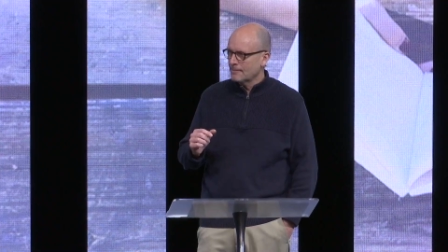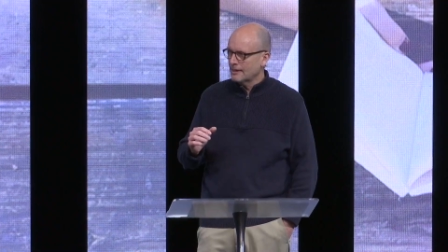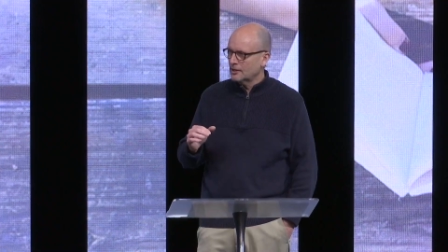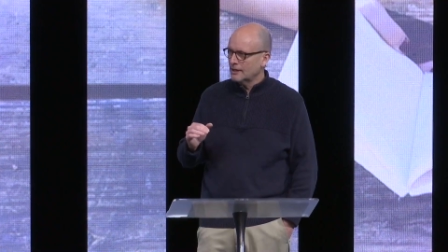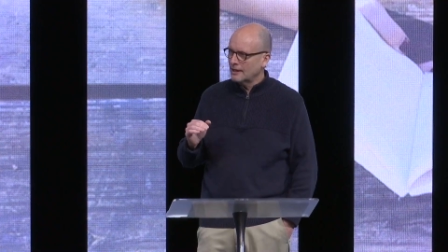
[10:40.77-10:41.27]

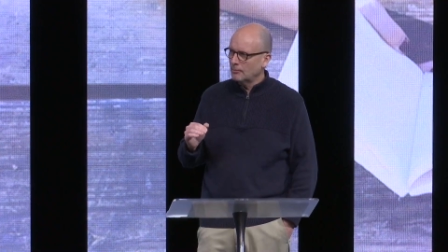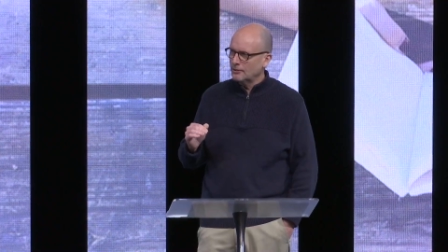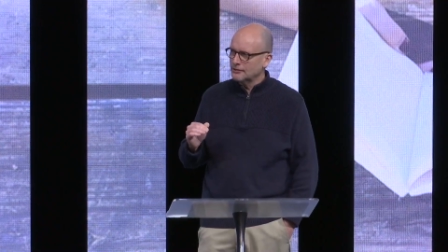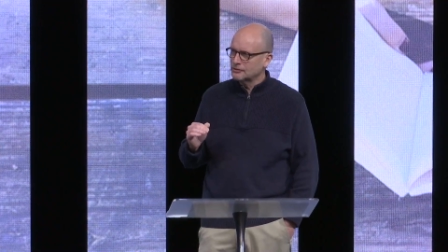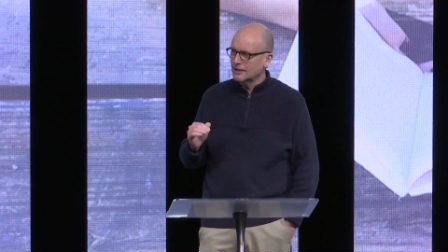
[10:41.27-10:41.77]
It could help
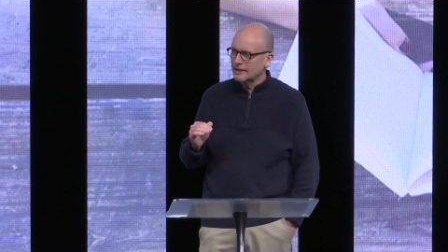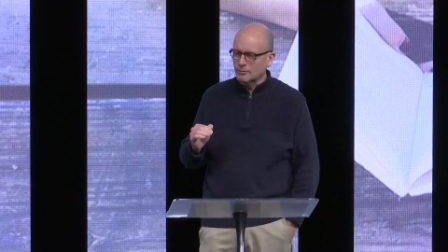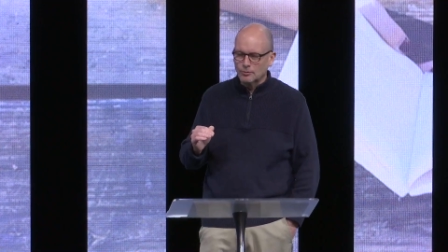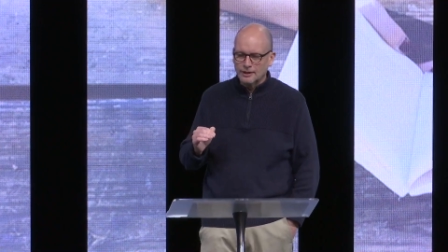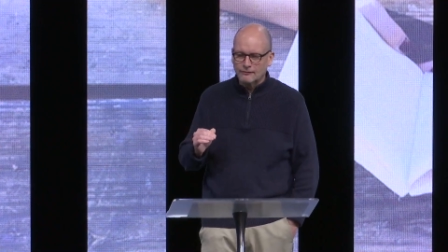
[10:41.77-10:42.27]
us
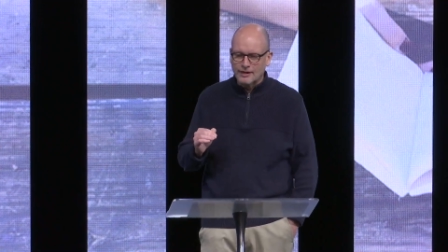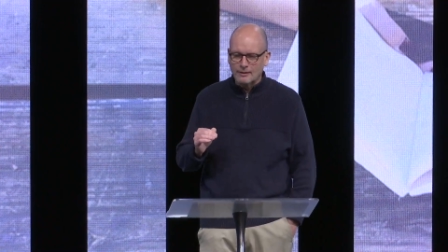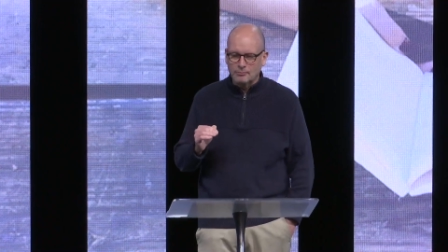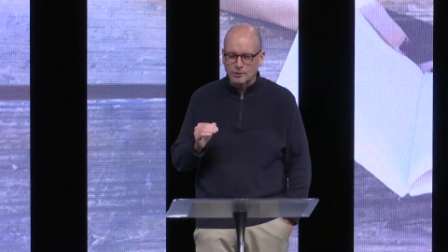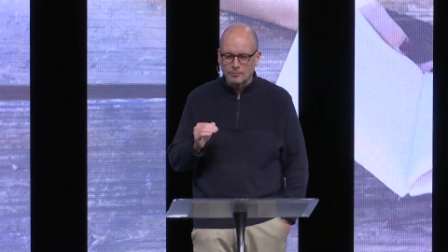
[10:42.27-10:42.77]
get rid of
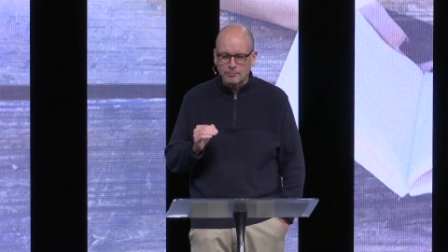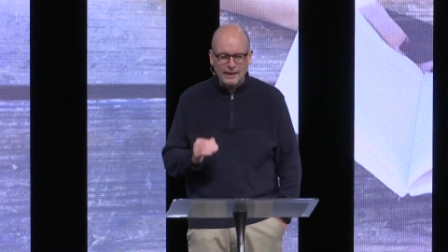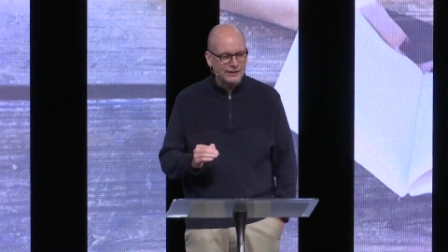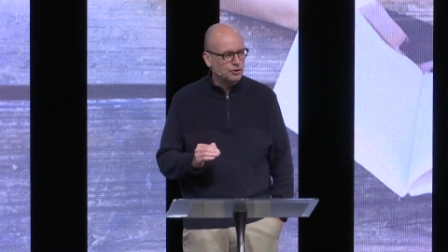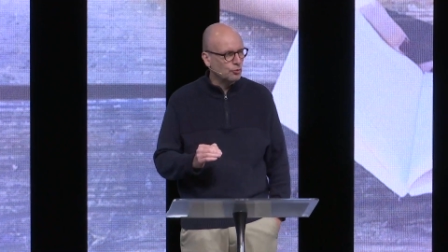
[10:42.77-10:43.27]
that
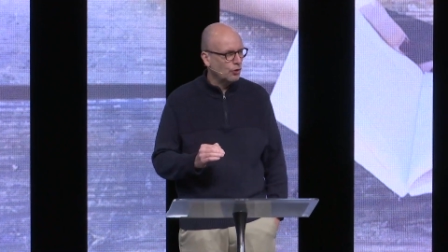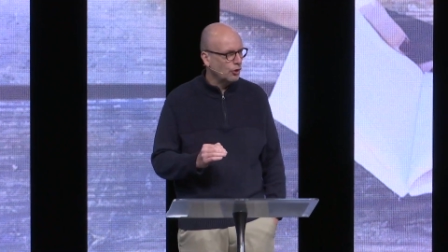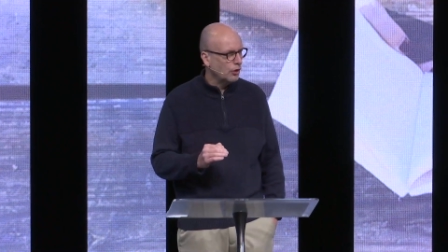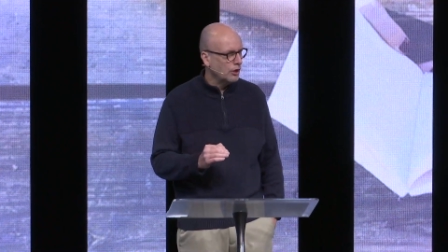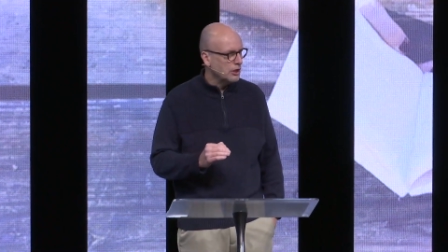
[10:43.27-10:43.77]

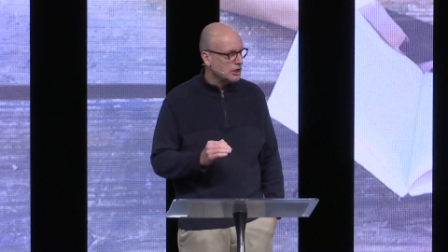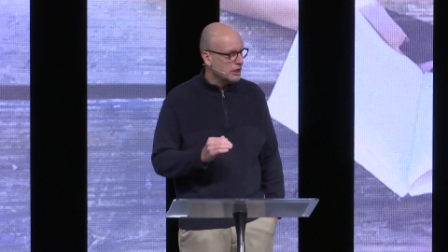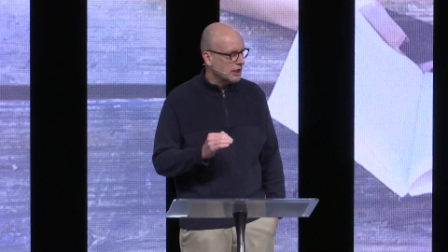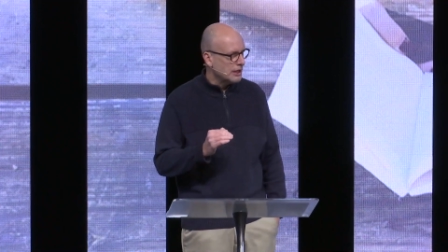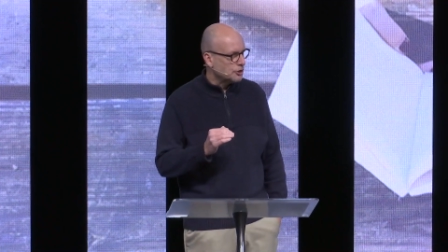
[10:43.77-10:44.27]
perpetual,
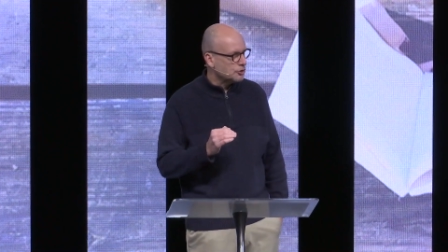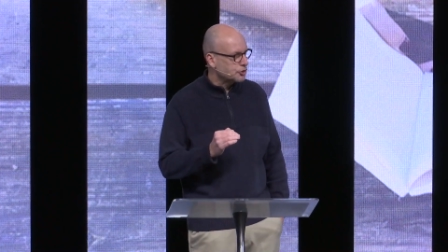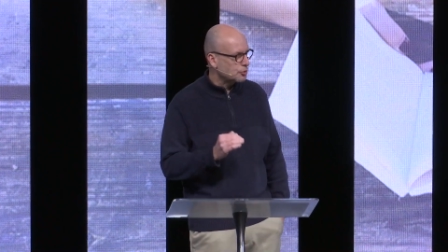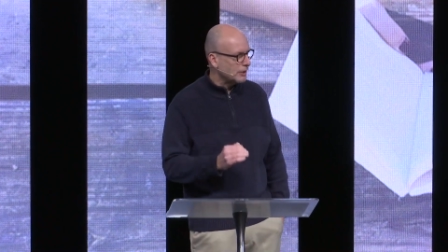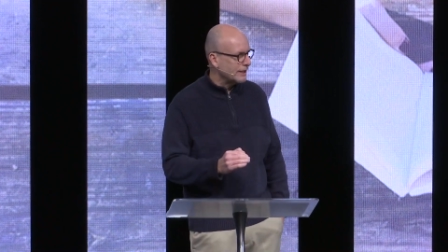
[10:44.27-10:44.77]

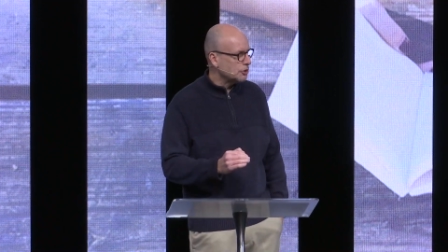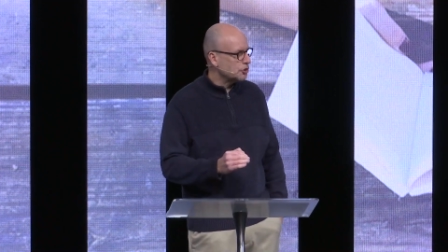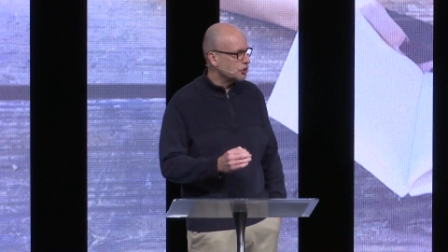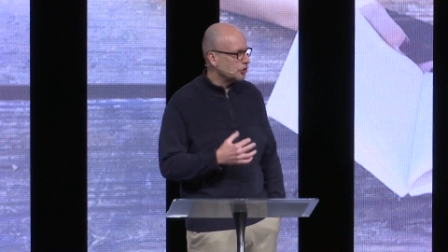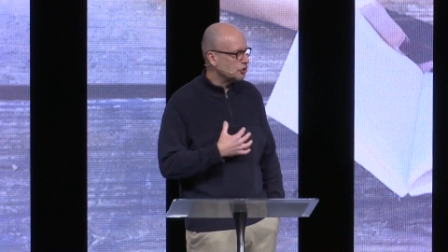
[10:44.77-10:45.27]

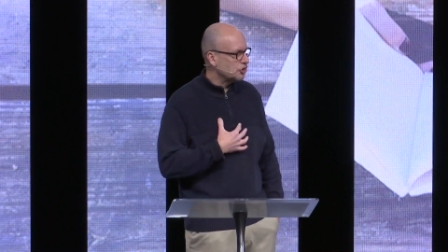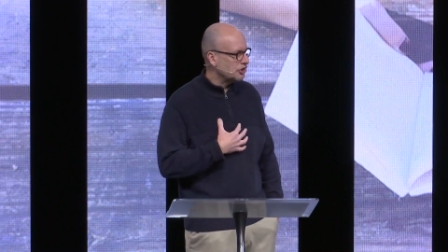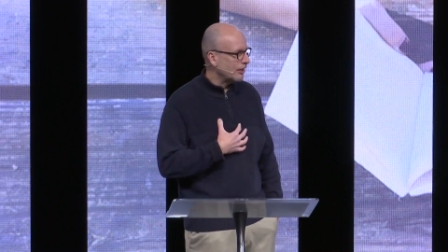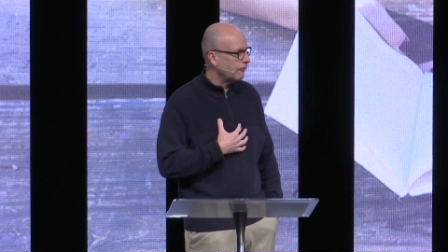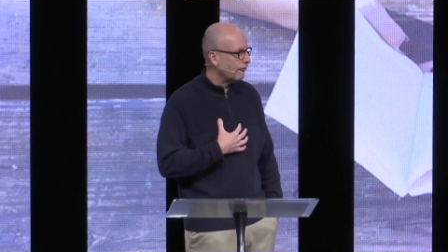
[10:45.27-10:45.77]
entrenched
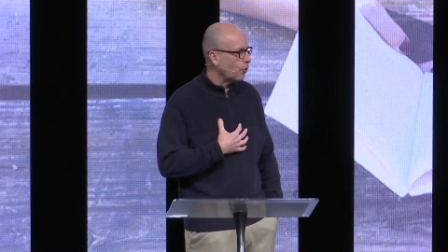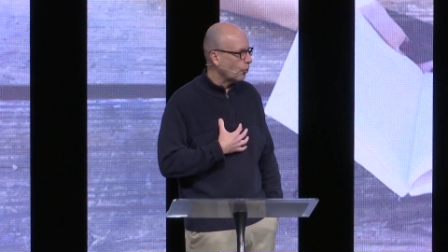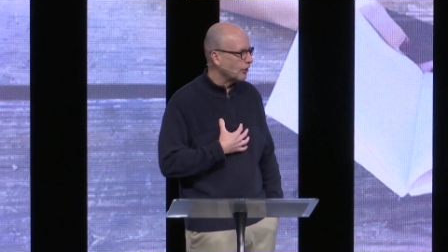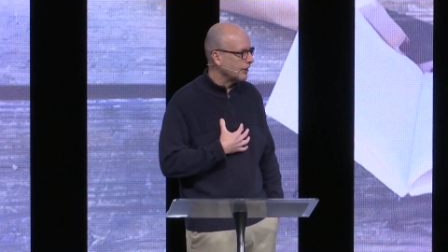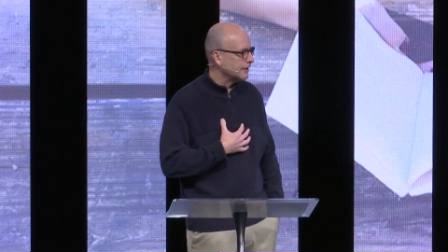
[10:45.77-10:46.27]
self
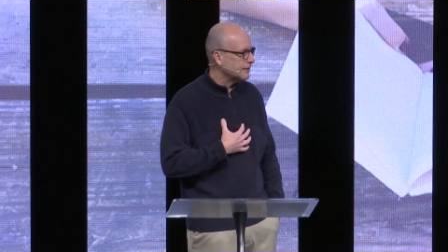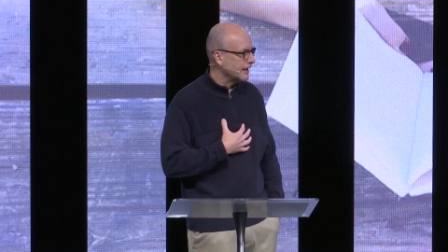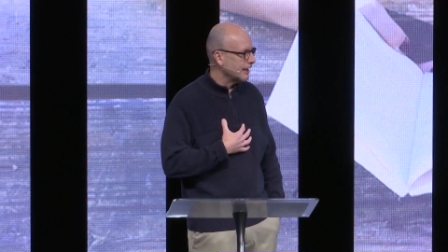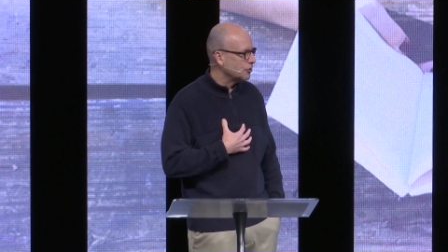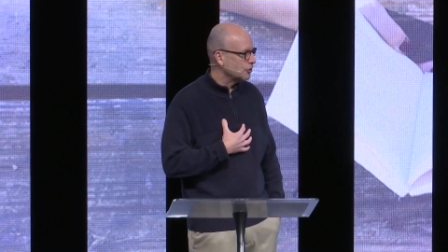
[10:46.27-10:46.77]

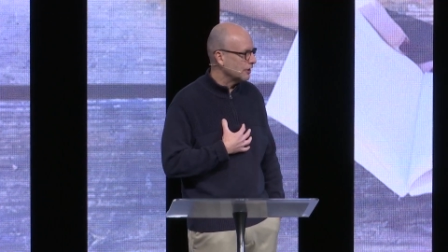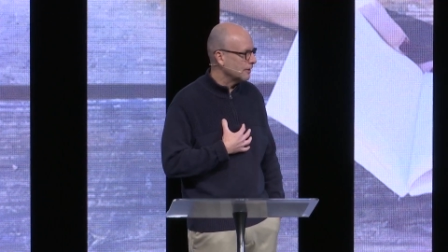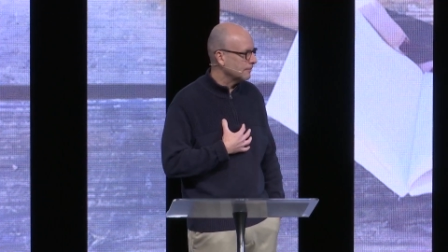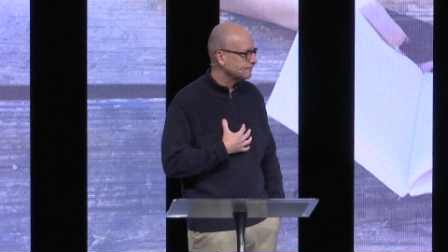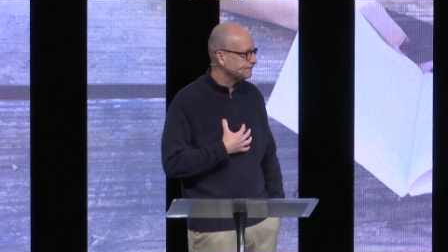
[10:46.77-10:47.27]

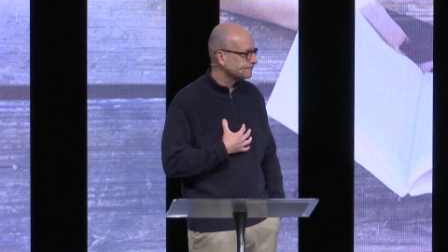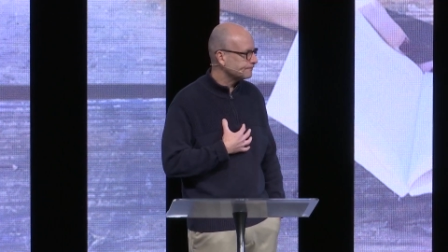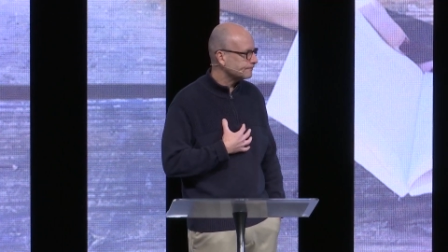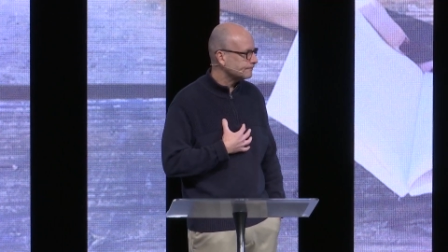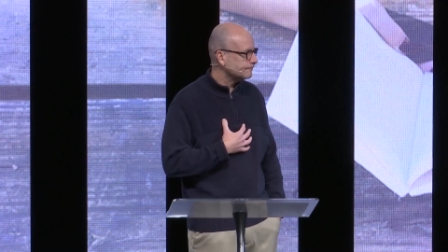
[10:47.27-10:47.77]
orientation
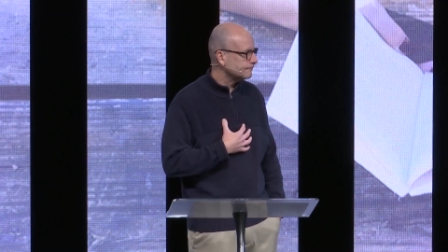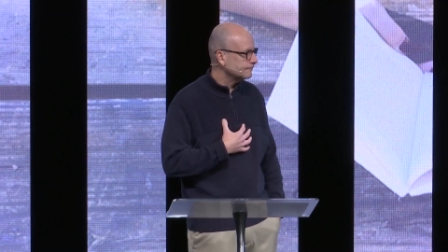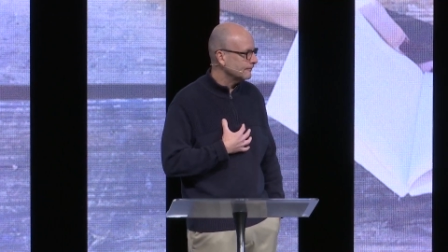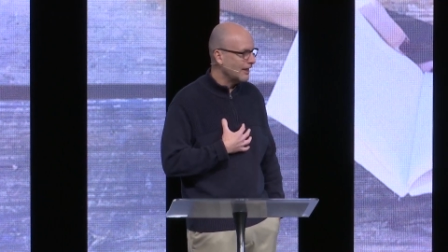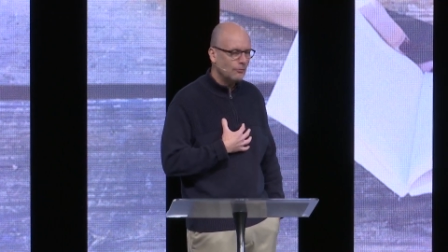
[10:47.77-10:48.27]

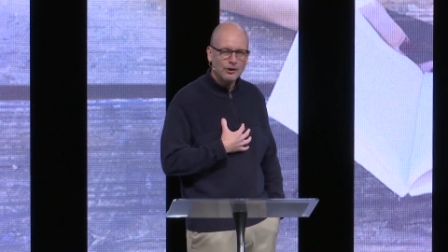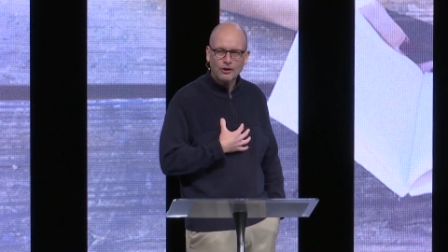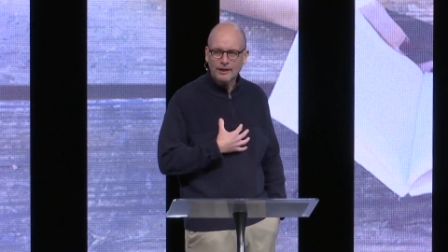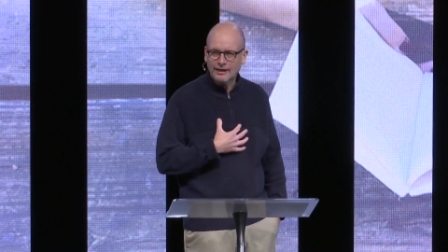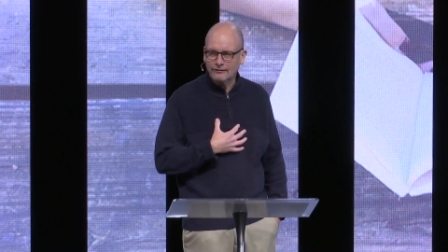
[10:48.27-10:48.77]
that we
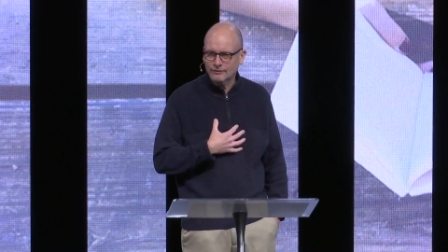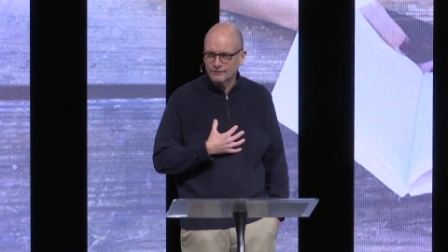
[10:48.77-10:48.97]
all have.